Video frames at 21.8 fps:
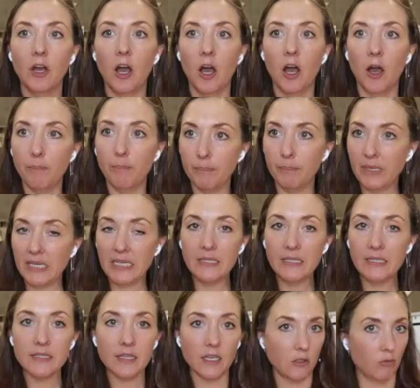
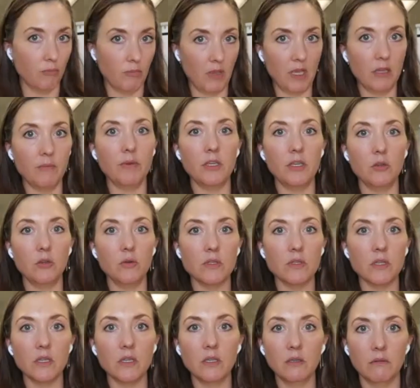means that you may be
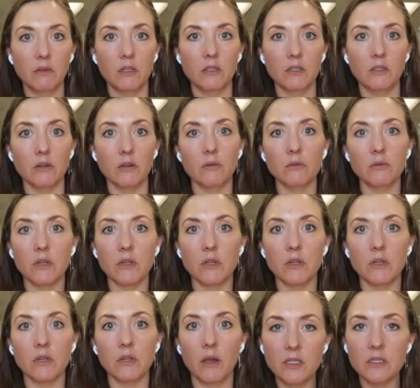using in your own
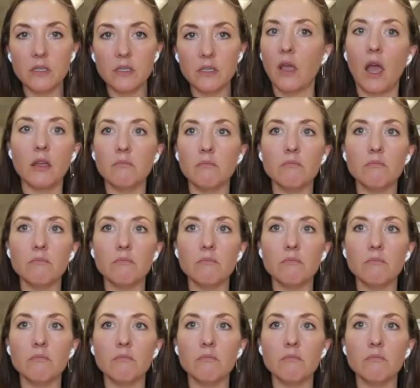companies.